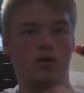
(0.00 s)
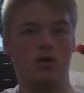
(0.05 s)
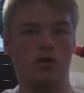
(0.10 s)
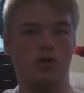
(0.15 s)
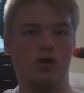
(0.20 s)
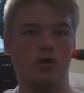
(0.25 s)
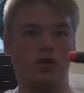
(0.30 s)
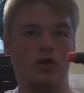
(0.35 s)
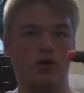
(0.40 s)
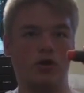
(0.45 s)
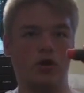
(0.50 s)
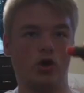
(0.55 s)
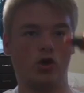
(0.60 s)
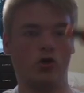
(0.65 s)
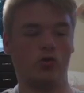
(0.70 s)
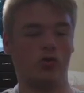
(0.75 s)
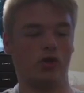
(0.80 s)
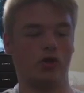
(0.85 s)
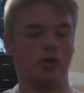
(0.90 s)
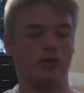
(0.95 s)
The third
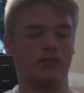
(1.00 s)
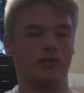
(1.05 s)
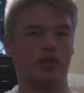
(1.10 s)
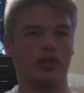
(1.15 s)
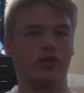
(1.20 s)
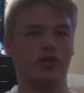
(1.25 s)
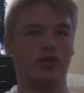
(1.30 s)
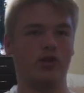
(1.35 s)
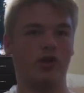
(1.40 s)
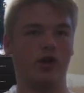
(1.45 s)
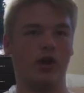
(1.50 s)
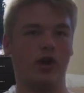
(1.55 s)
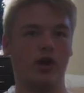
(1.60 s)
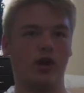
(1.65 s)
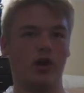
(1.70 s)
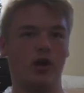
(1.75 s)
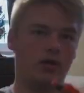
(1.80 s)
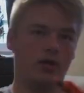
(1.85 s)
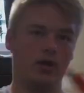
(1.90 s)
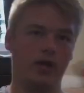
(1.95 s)
one comes out to
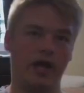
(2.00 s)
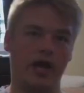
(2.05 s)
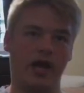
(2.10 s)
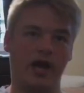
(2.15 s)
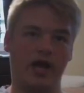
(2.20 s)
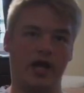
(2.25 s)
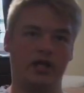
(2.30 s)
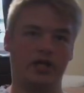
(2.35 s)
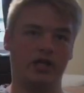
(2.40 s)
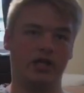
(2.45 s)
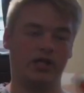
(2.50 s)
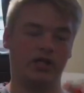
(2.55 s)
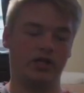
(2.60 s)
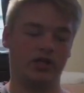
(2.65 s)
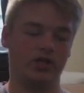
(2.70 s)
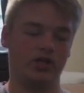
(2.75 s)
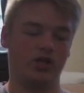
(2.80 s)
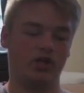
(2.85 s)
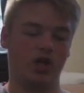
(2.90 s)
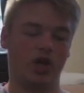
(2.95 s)
there, and it
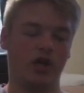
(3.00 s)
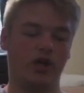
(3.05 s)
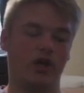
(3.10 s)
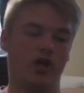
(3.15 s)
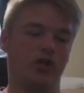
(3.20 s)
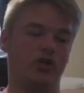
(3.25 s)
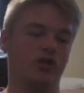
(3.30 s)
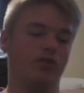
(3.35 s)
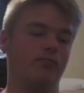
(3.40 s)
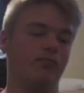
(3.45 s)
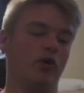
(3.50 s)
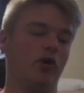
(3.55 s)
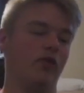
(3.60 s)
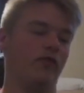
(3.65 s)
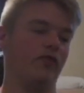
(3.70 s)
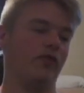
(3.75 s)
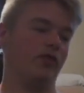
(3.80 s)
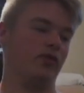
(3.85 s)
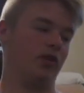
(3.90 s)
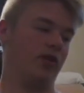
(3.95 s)
shotguns it
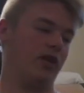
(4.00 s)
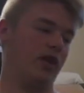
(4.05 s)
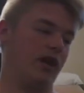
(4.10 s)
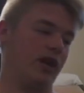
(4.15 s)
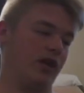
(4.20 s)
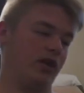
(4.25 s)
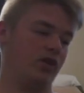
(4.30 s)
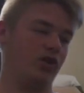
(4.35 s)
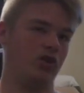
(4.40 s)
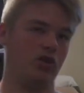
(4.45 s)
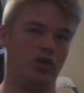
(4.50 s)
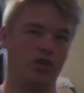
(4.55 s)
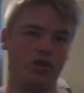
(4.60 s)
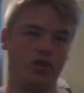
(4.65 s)
perfectly, actually.